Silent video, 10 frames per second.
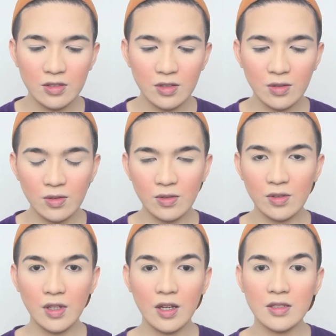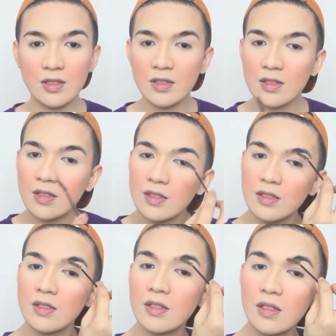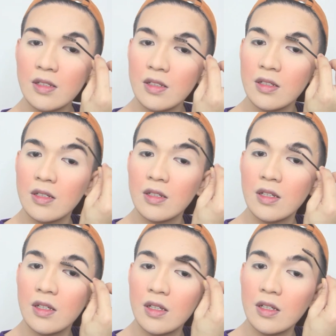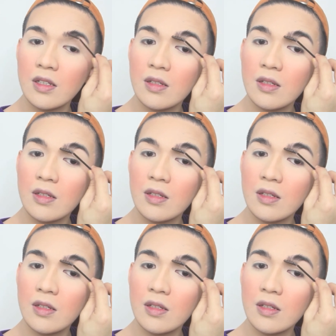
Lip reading: So yes, and